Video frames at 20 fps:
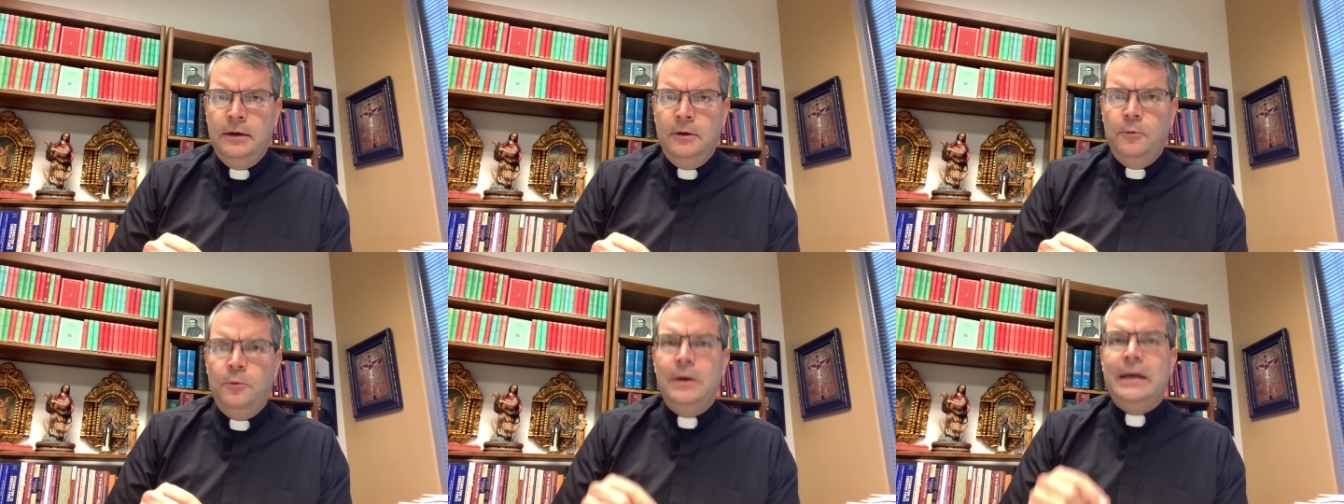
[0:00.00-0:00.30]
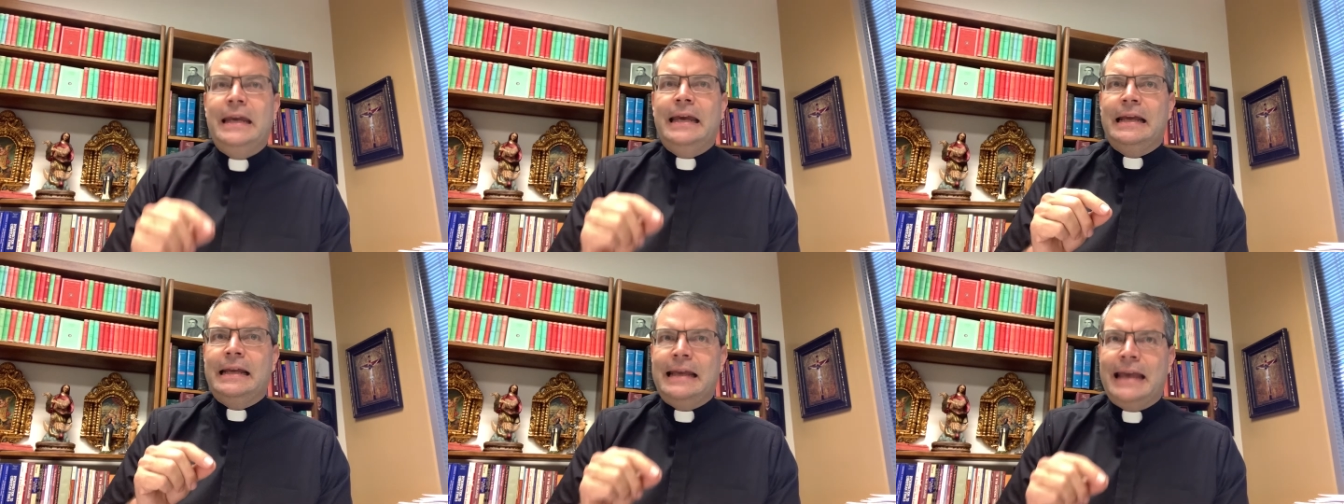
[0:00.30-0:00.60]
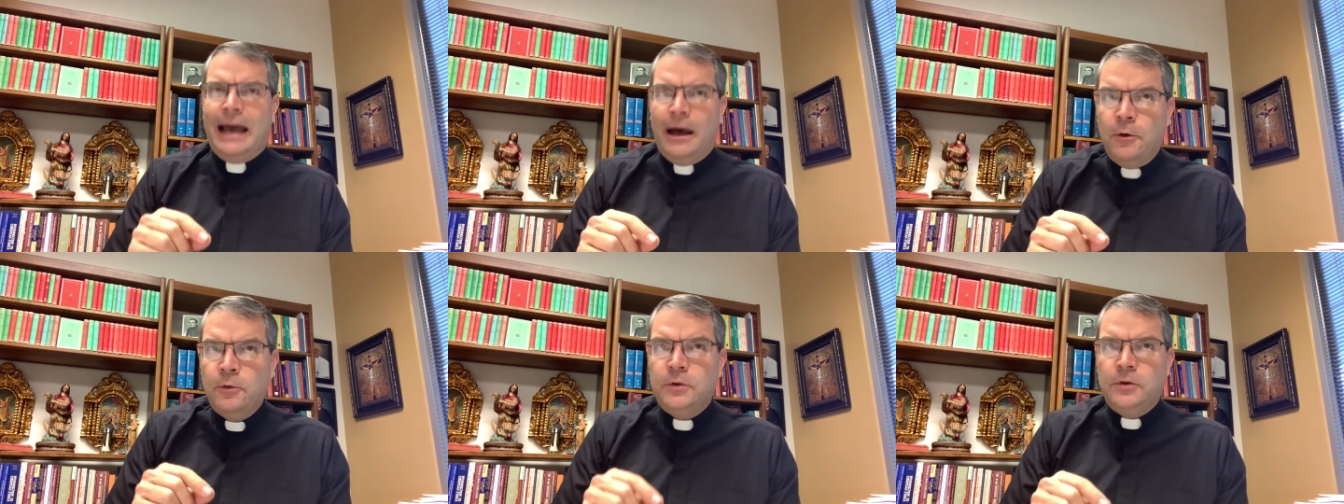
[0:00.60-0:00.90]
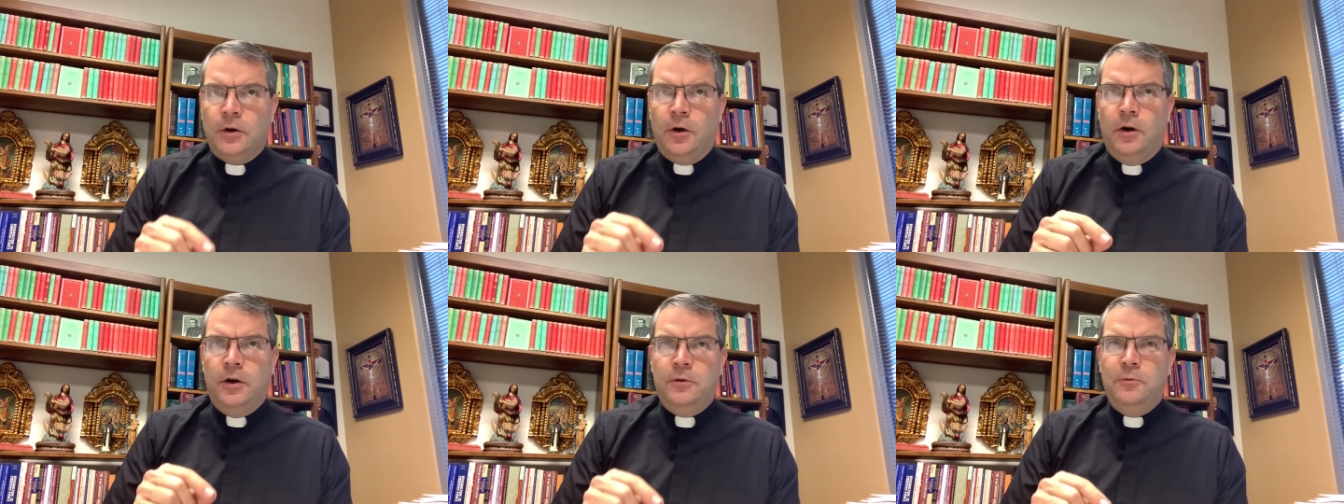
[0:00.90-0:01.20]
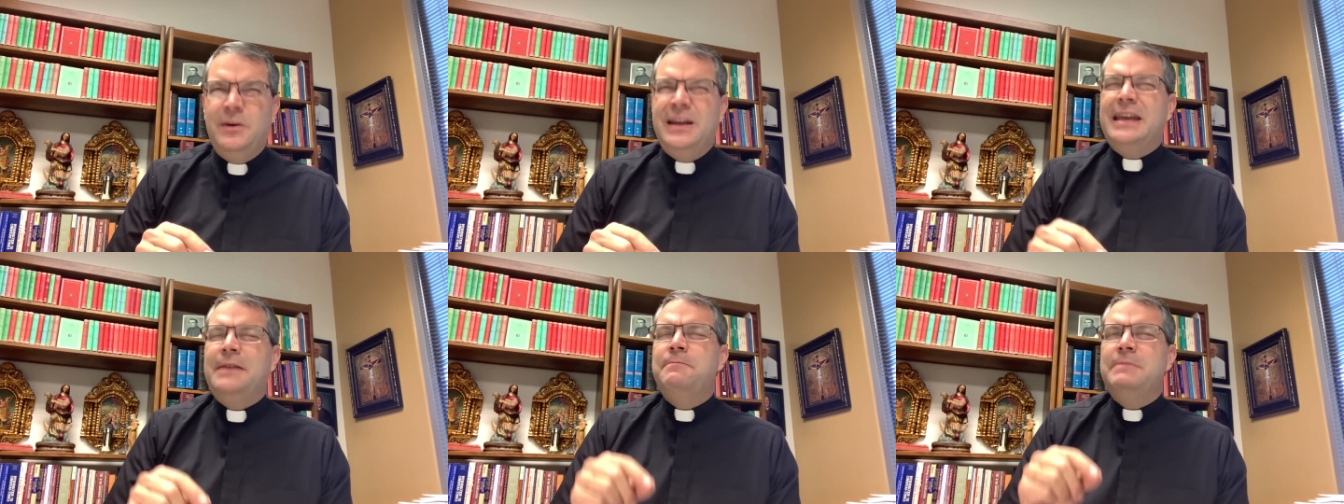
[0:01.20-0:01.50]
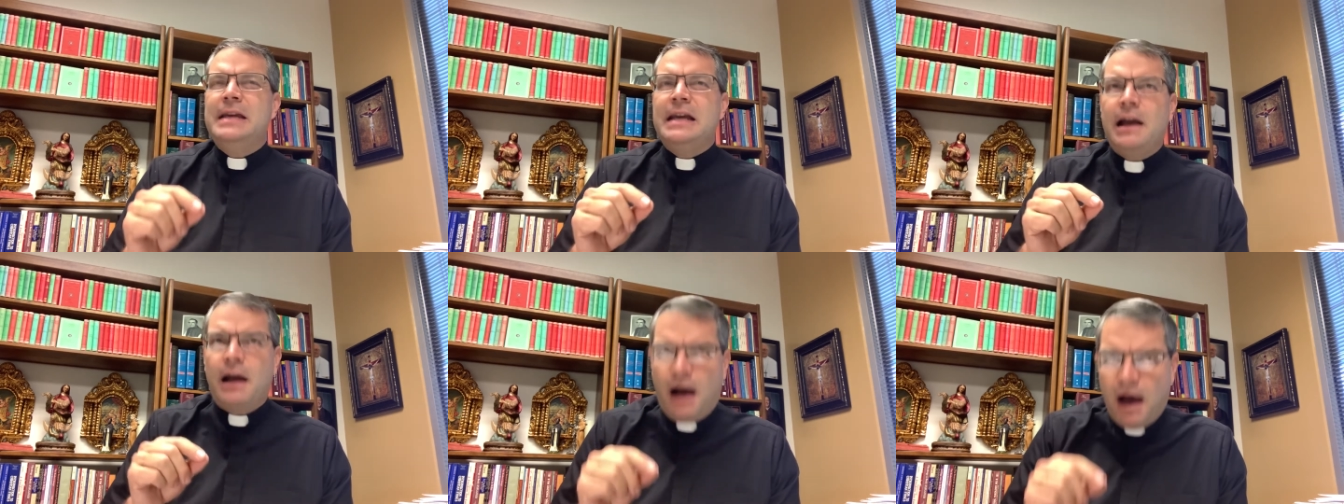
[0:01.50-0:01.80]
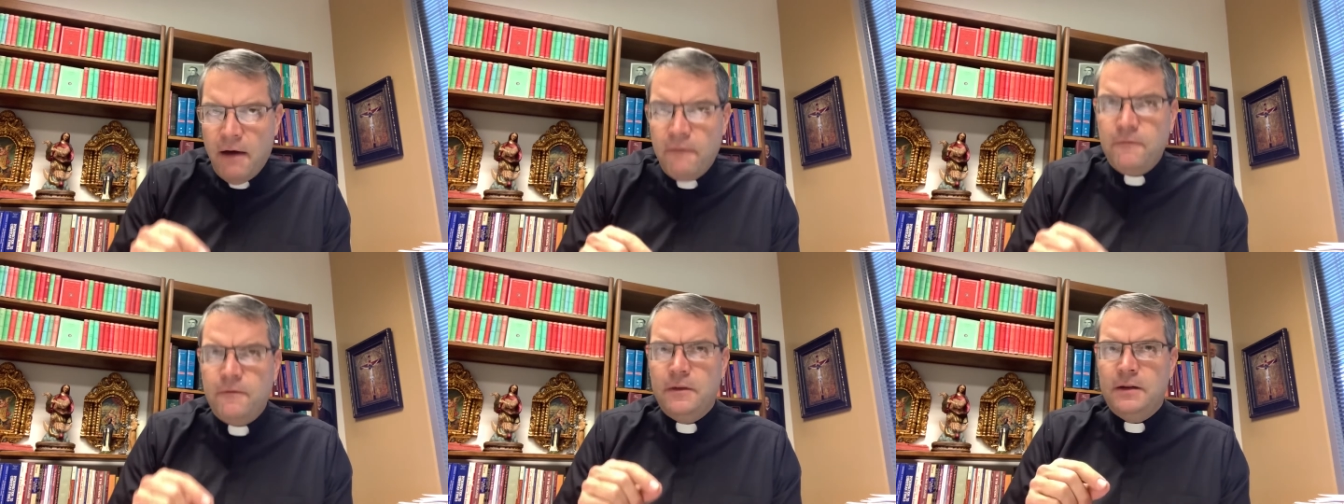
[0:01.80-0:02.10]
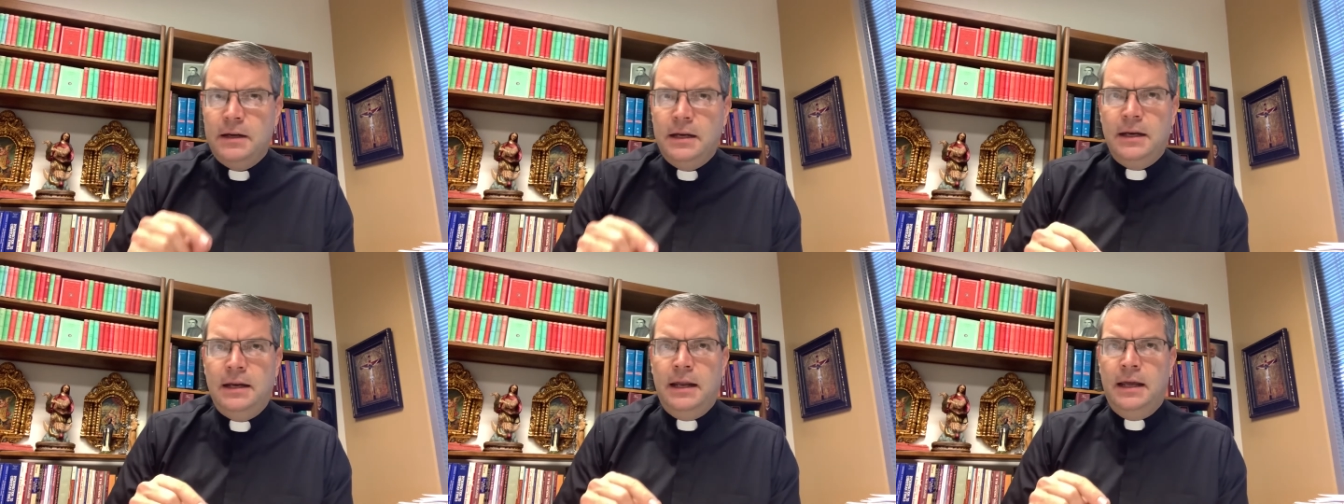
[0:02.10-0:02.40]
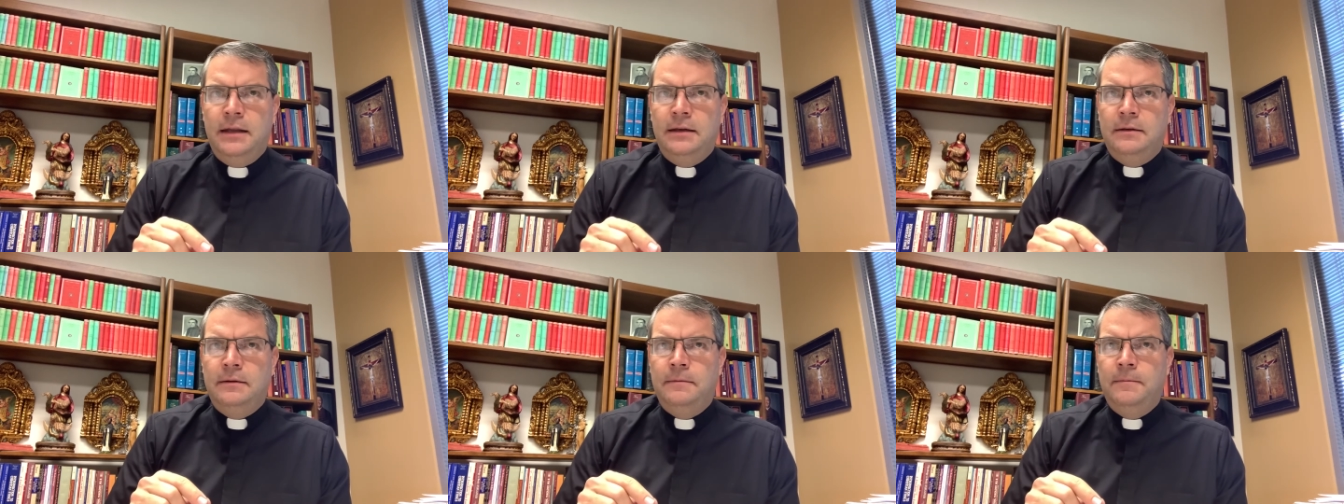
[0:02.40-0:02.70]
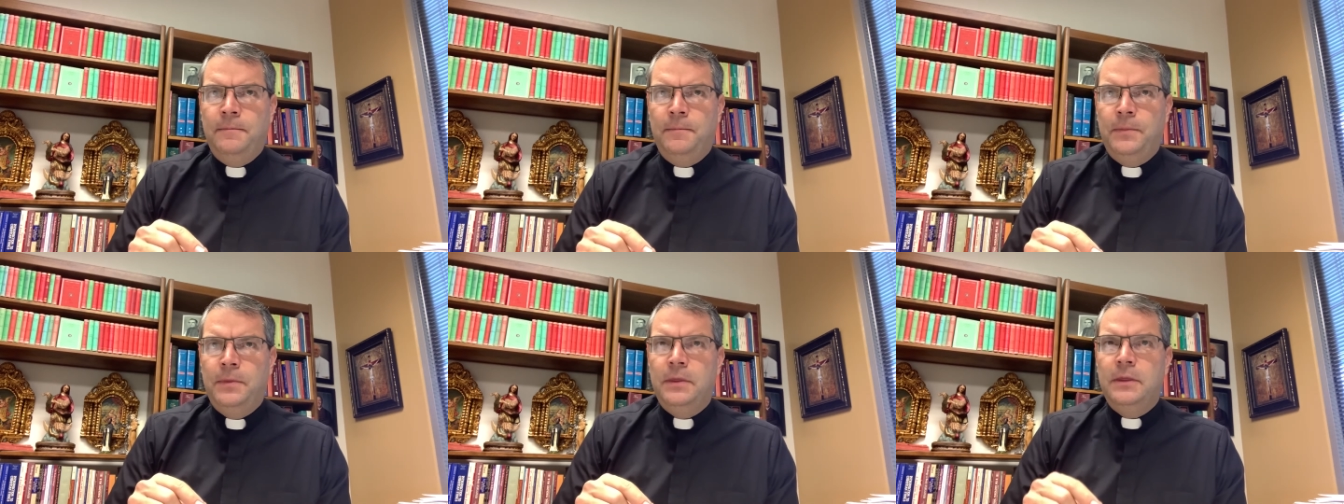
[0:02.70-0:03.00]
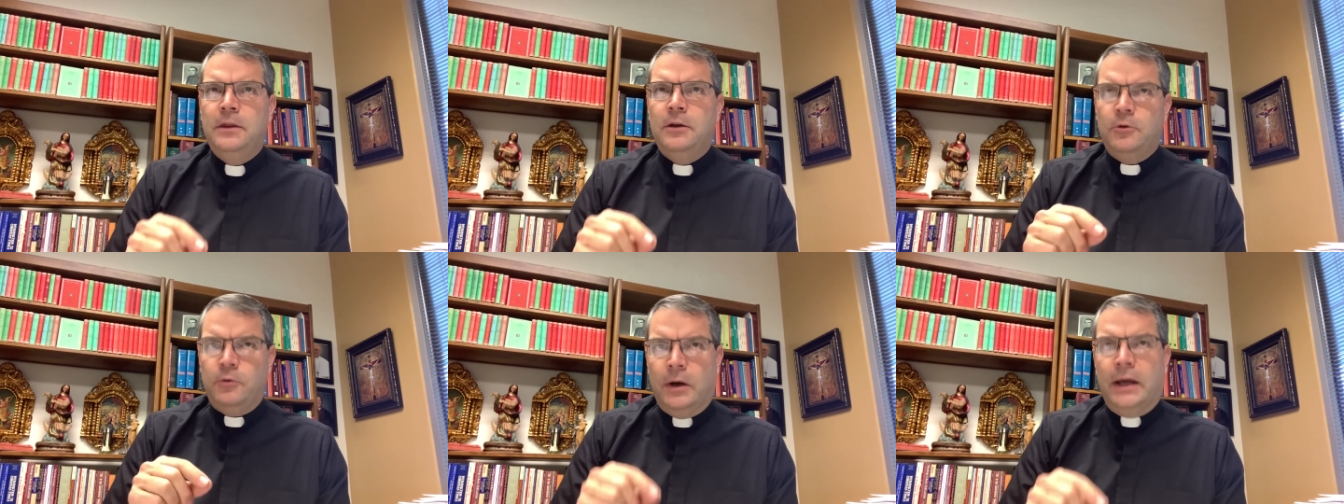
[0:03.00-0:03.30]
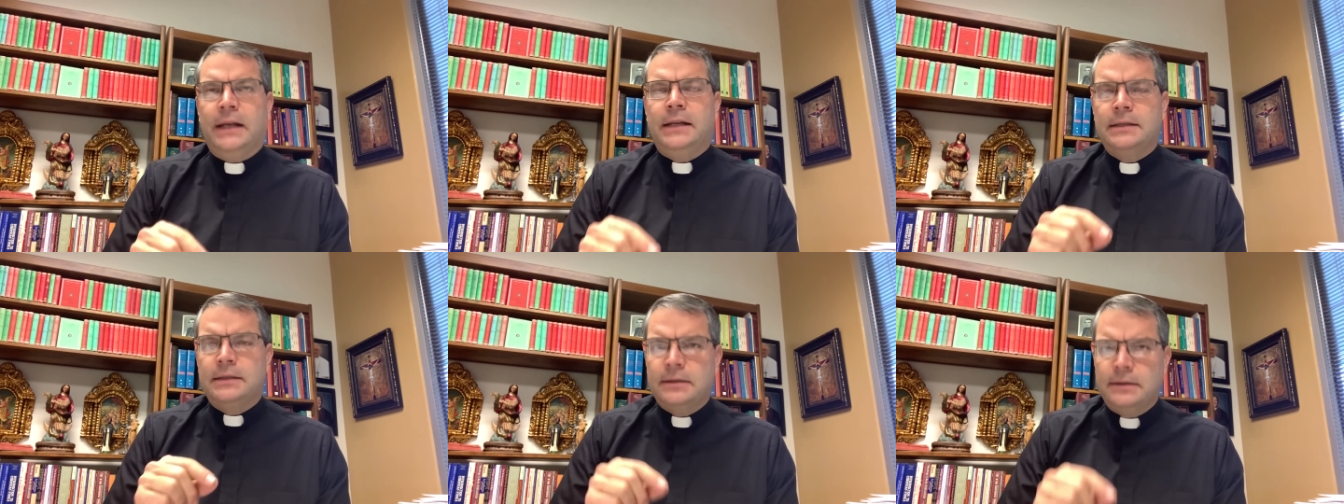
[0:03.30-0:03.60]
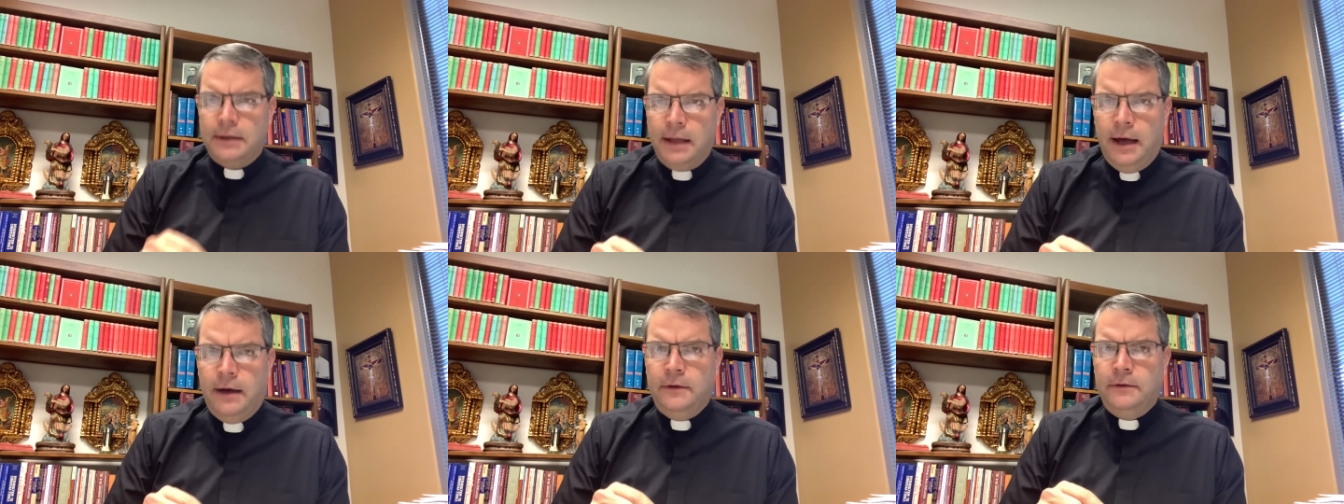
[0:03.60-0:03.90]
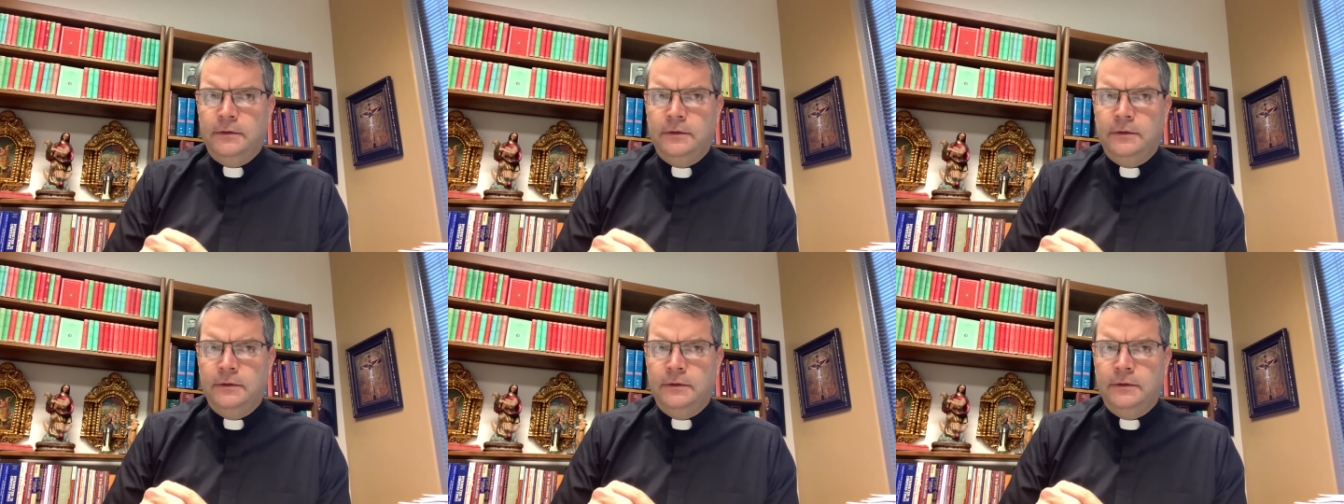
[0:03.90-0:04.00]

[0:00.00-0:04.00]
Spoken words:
we can count on, we can be confident in the greatest love.